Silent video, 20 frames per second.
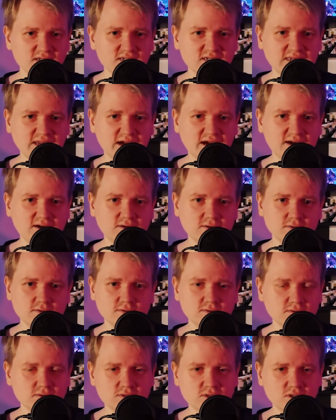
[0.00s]

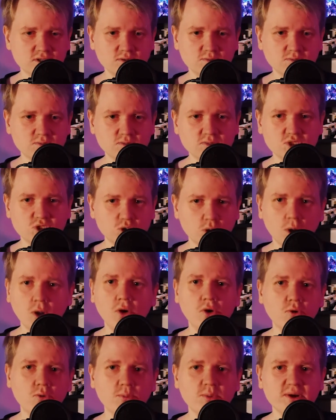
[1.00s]
down some
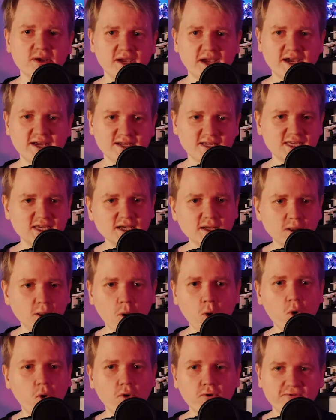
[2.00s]
slope and kill
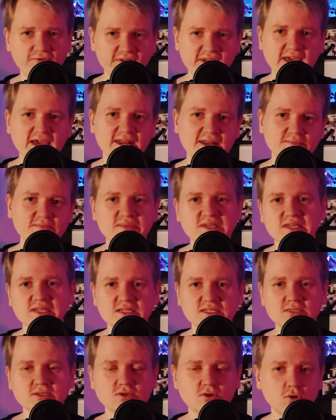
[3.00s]
all the
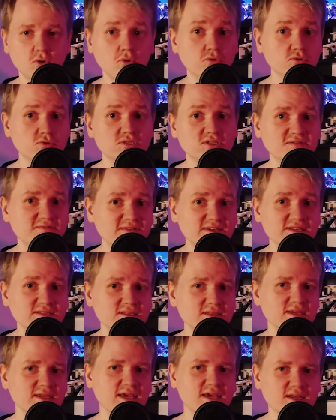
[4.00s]
enemies or
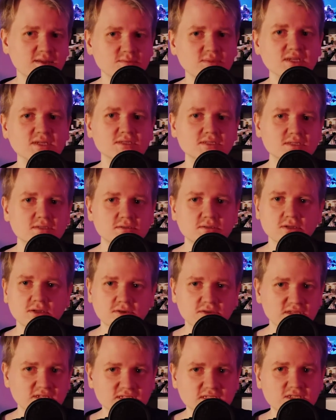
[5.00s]
defeat the enemies.
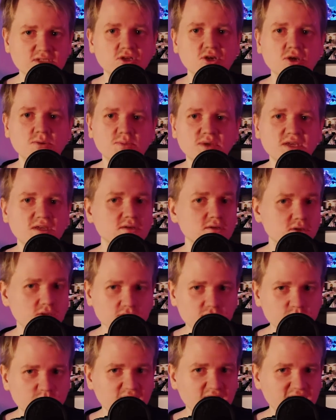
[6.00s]
This is Kirby,
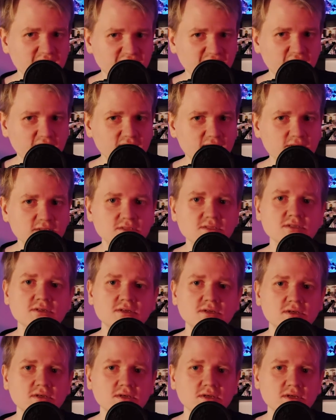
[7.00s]
not to be any violent.
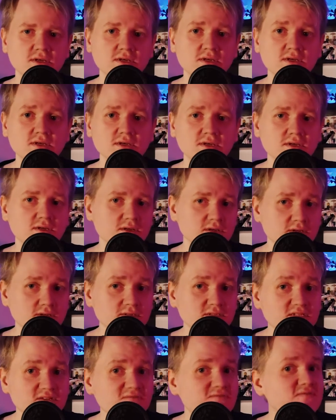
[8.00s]

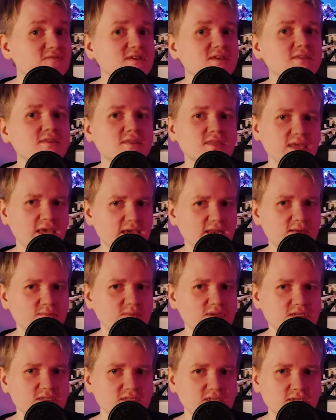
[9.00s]
Defeat the
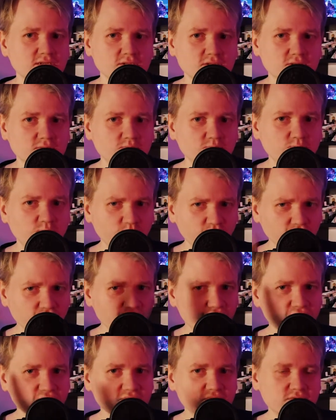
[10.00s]
enemies. They just
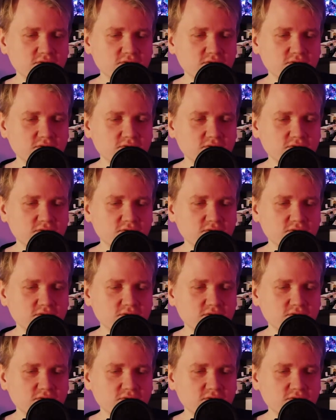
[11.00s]
poof,